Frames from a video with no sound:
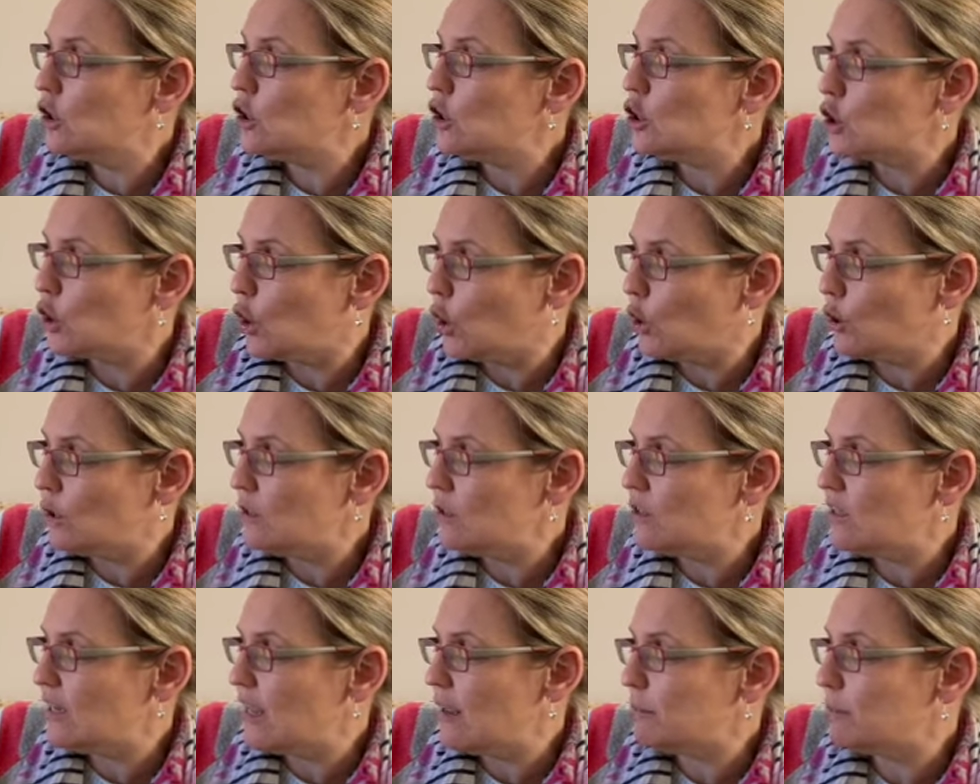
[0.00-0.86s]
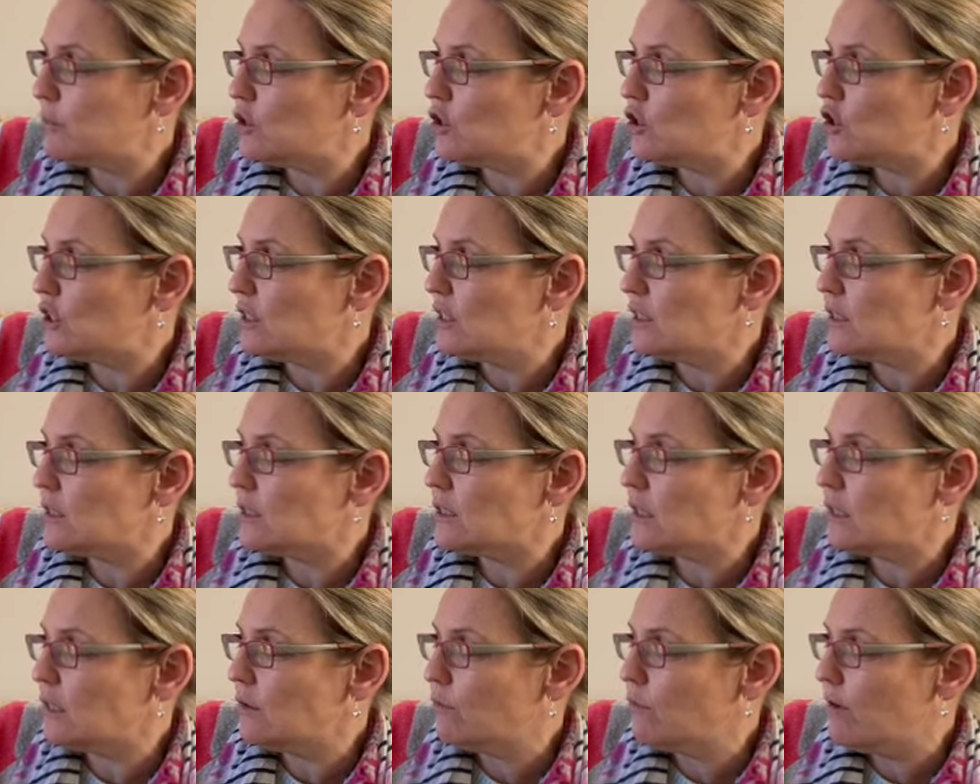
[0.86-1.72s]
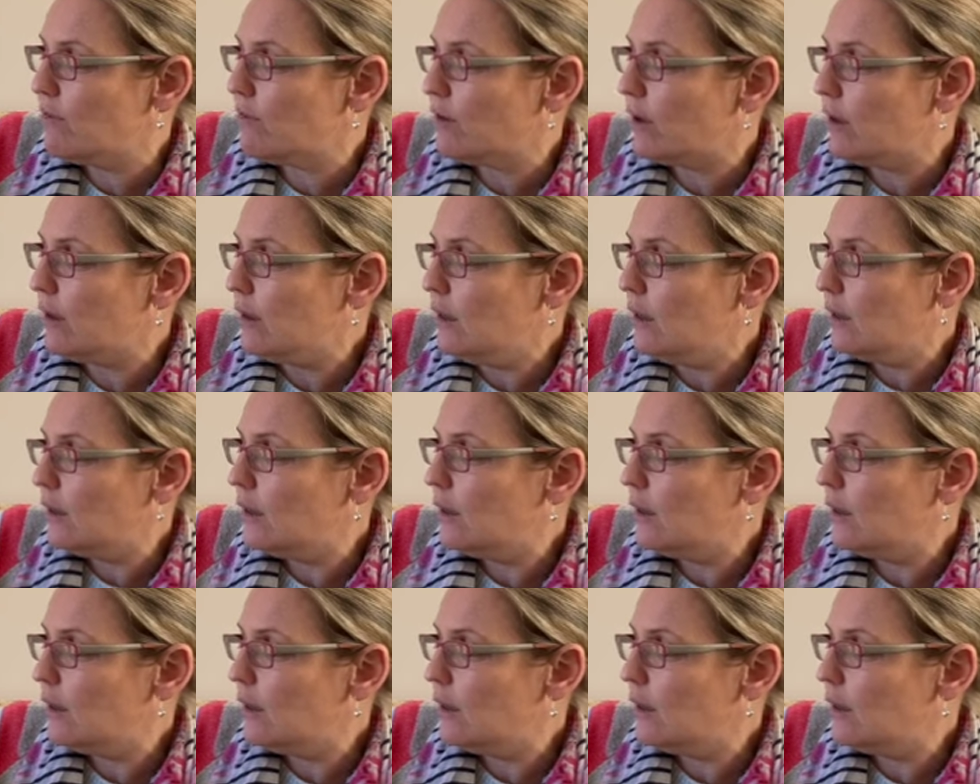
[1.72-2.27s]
John dipped Jesus in the river,